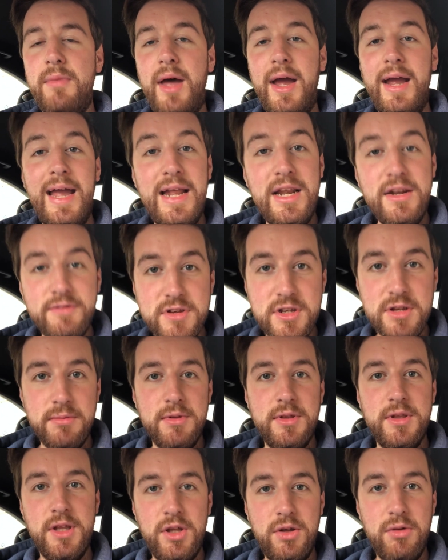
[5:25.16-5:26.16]
Again, if it's
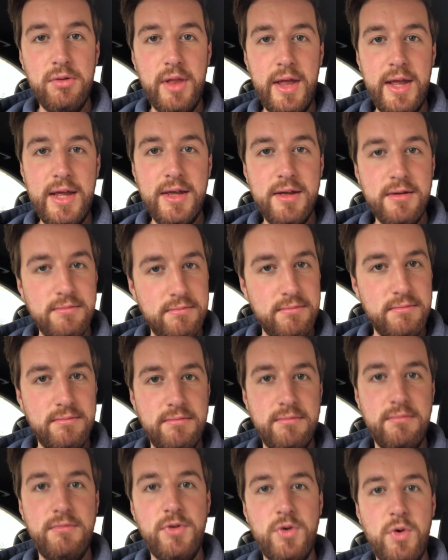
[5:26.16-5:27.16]
something that you like,
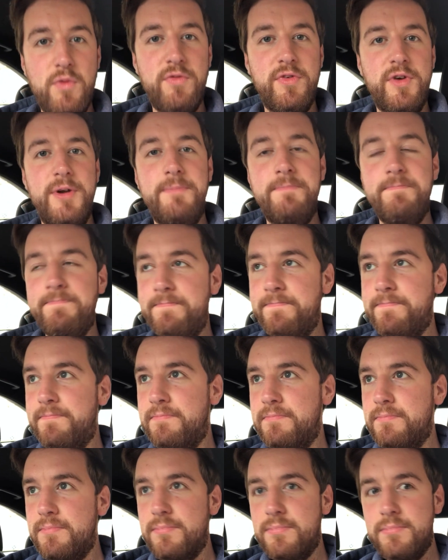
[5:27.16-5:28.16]
go for it.
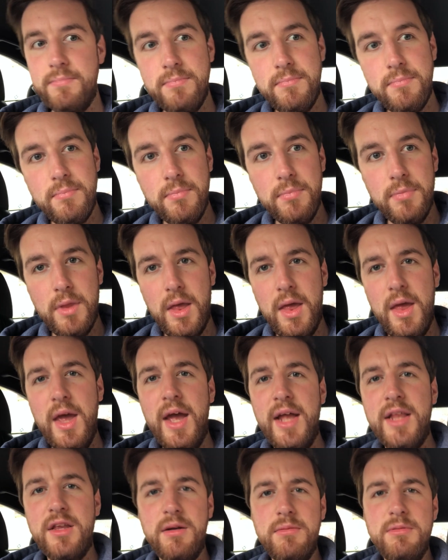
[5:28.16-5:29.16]

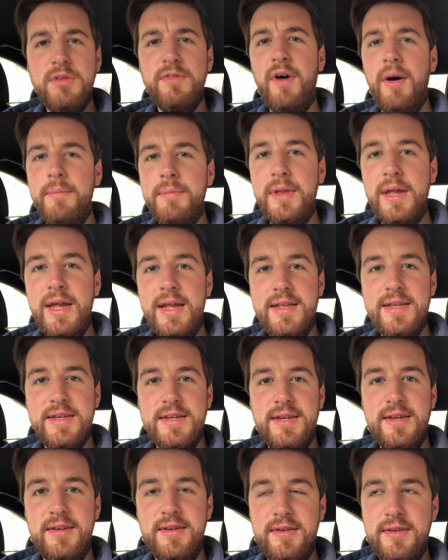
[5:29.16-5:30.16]
In terms of
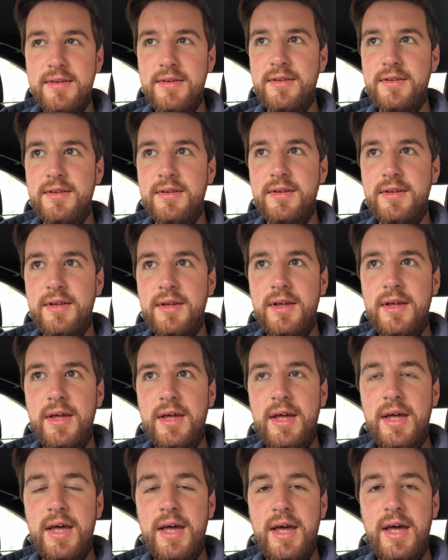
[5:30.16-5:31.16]
updates,
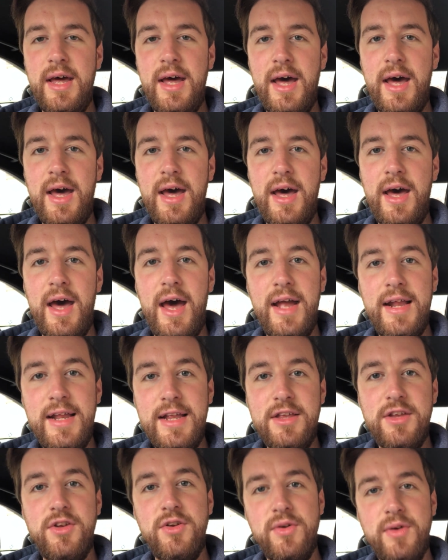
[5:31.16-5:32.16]
I
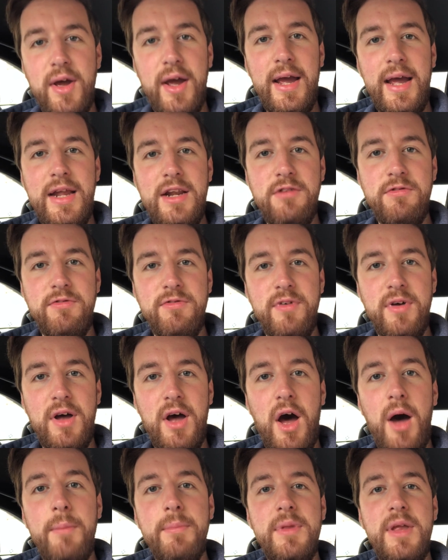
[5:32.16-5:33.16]
need to do a kind of
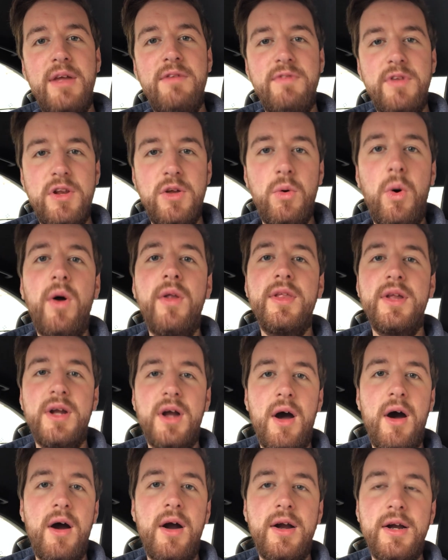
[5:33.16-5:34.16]
update video on the
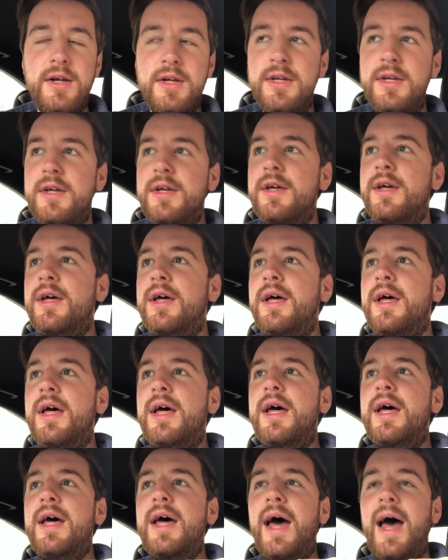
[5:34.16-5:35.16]
car
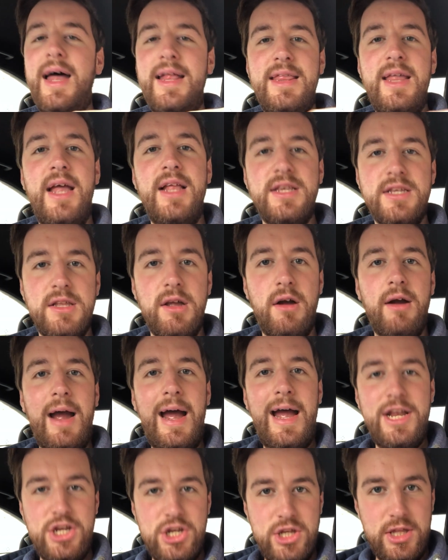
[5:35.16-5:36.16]
and then start
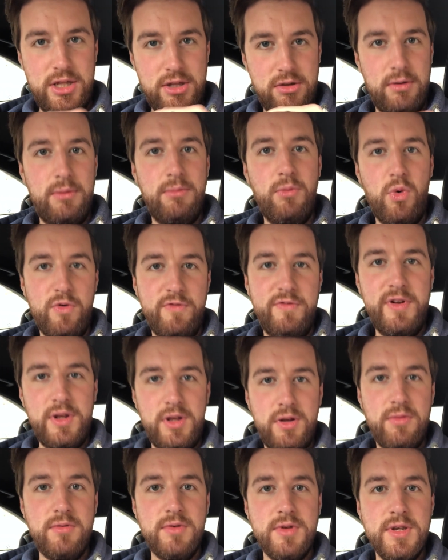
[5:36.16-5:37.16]
actually doing more
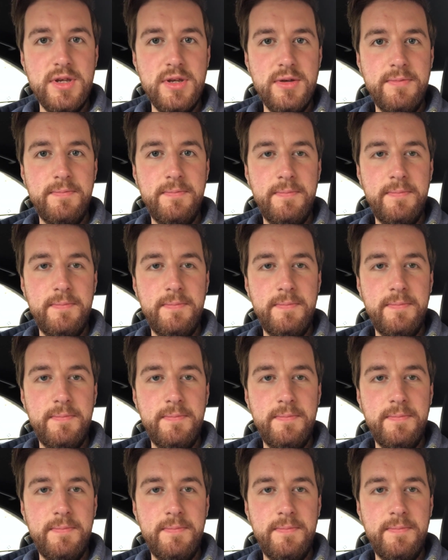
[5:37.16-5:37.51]
videos